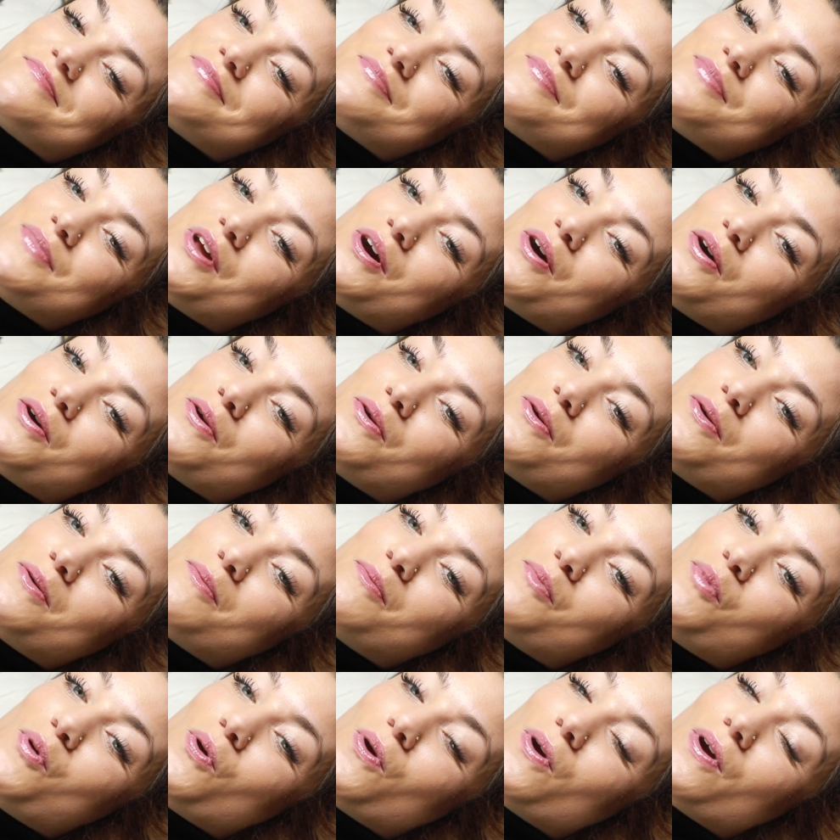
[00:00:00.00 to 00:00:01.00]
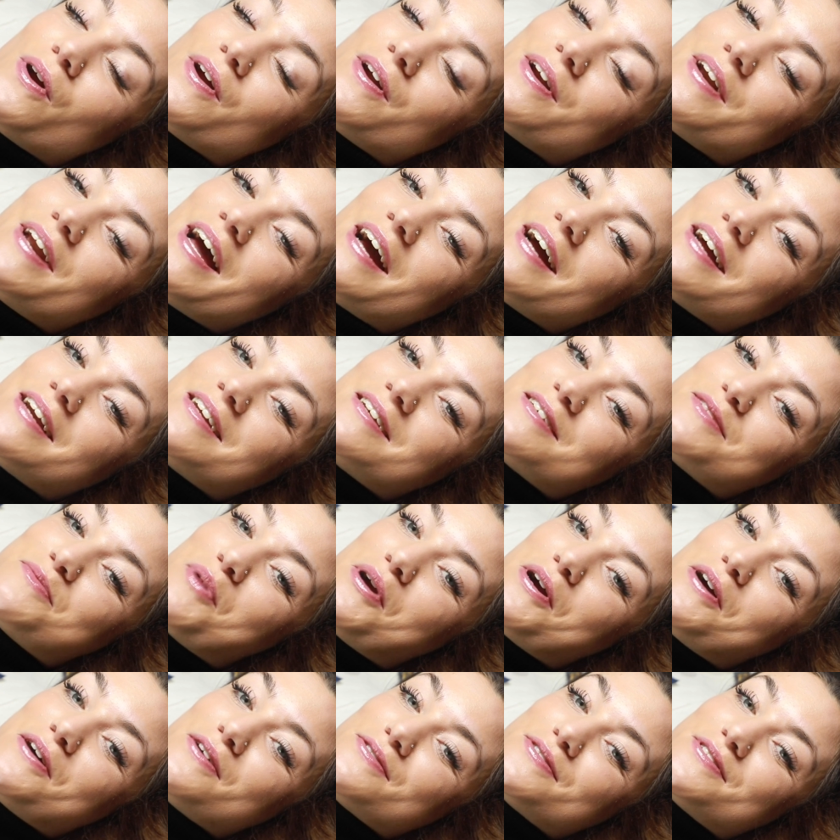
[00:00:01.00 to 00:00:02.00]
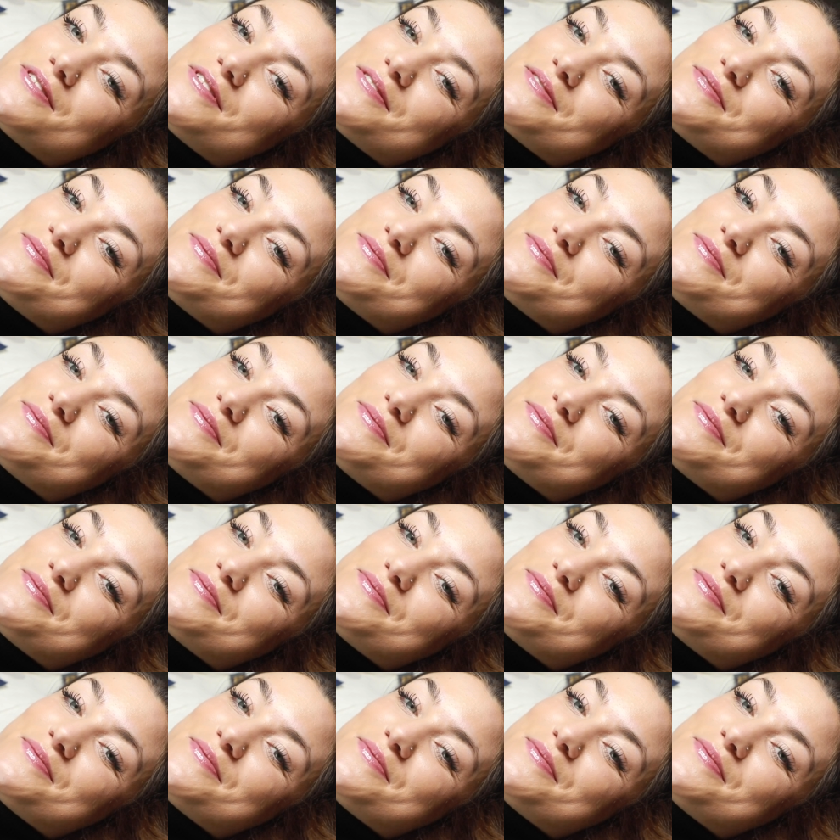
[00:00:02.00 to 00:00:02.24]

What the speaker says: No more 90s brows.